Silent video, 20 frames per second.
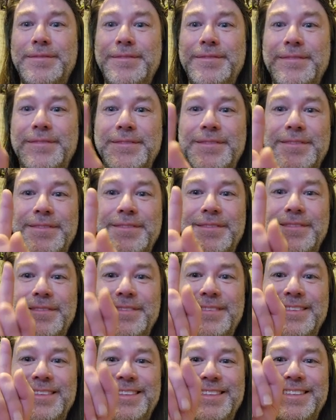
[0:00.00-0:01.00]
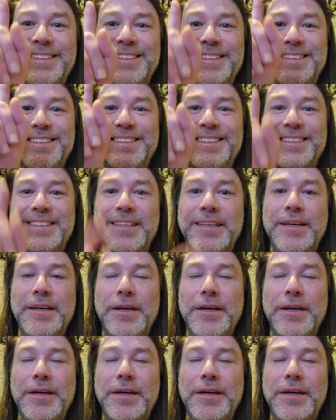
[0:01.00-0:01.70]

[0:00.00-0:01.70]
Nobody speaks.